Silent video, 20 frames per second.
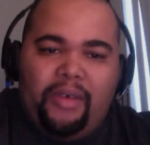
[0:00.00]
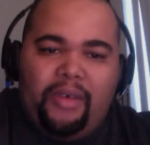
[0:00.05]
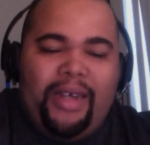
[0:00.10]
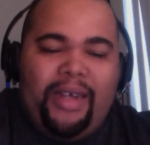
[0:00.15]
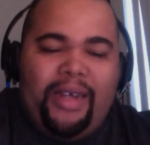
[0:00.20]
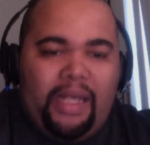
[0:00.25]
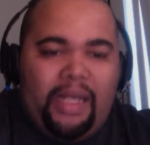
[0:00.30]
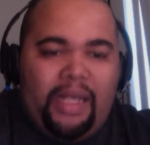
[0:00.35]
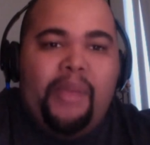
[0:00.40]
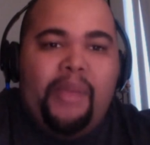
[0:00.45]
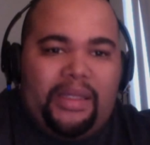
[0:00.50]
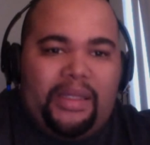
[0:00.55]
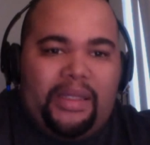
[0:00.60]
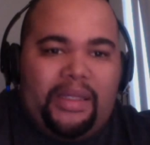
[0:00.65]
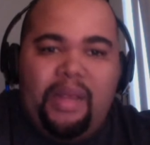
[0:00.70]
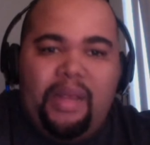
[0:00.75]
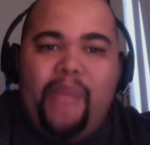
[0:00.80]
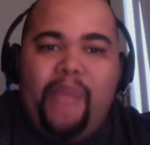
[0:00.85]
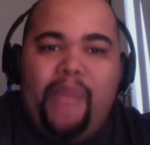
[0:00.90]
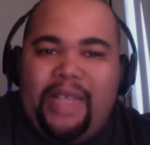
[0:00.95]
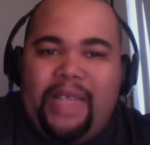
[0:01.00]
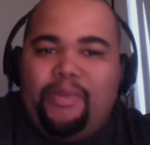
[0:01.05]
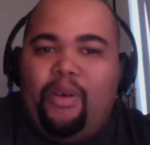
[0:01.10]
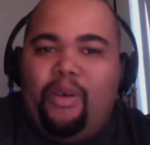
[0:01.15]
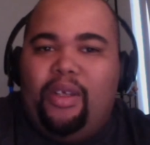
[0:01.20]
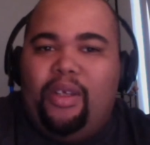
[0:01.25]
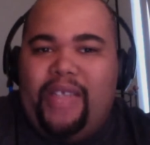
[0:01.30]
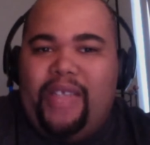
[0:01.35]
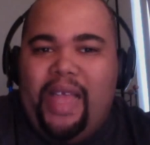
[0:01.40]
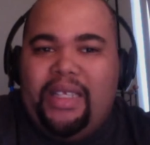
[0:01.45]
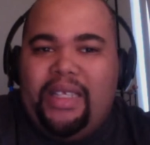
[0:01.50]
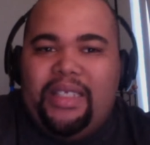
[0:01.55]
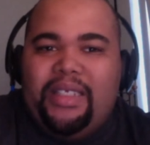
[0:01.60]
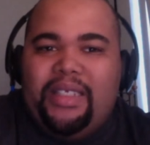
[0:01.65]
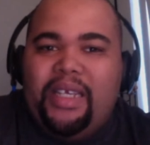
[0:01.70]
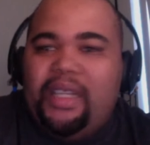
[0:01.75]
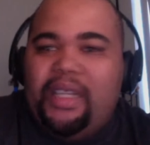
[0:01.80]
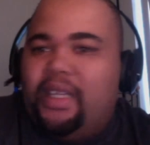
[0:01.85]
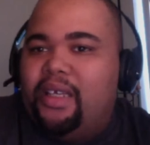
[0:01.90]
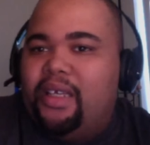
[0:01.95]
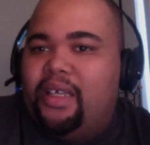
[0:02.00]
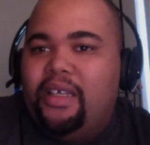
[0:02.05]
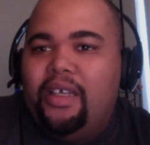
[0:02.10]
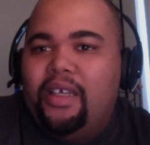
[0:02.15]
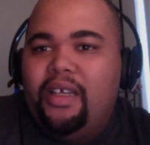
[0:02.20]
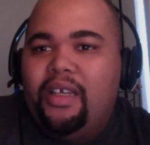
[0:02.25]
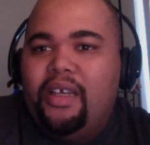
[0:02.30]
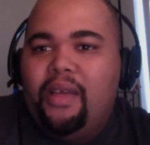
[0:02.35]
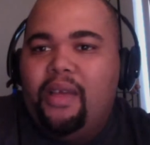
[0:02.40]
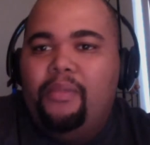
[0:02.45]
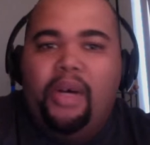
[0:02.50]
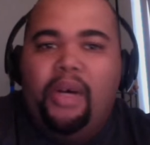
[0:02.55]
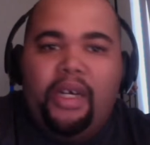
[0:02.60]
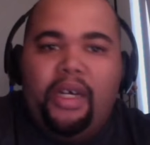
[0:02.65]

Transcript: Right now the best team in baseball is Kansas City, but